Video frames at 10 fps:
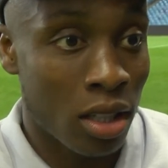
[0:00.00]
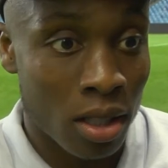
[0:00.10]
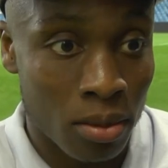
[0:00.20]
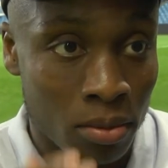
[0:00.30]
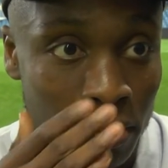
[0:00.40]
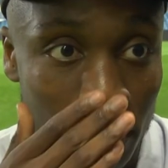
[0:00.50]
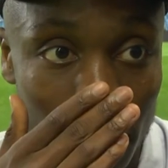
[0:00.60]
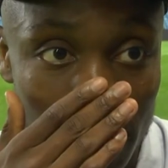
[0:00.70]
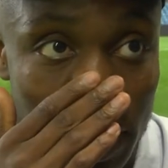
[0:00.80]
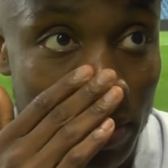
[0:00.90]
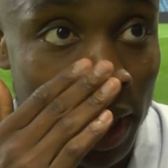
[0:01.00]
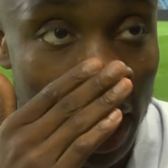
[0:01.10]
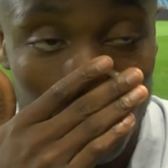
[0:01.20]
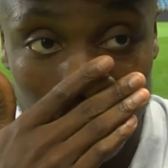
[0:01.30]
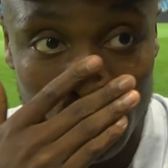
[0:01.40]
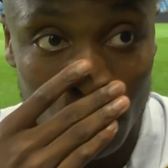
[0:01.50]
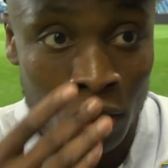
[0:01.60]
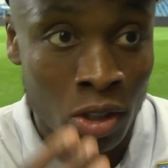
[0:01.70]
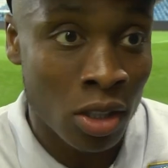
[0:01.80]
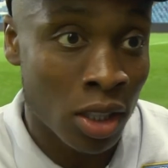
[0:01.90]
Obviously being out for so
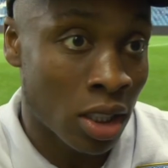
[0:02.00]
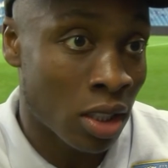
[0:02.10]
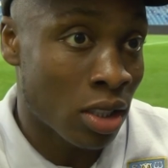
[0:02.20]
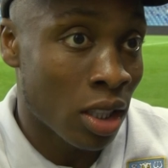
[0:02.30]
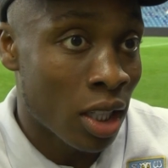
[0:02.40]
long and